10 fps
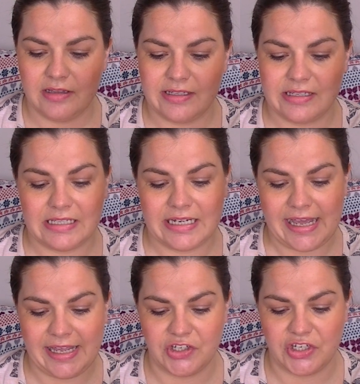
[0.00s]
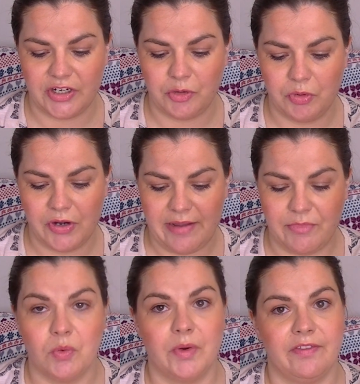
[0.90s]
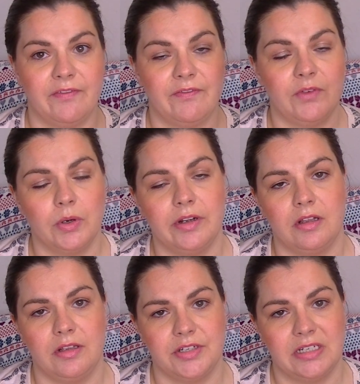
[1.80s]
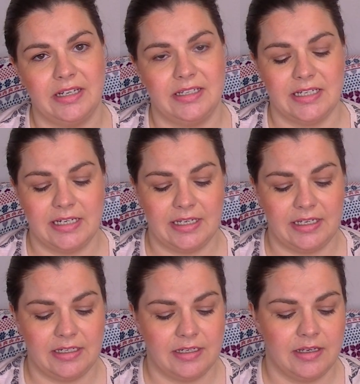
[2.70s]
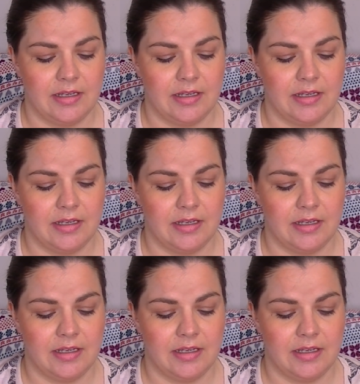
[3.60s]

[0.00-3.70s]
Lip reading: This is an eyeshadow primer worth $4.99.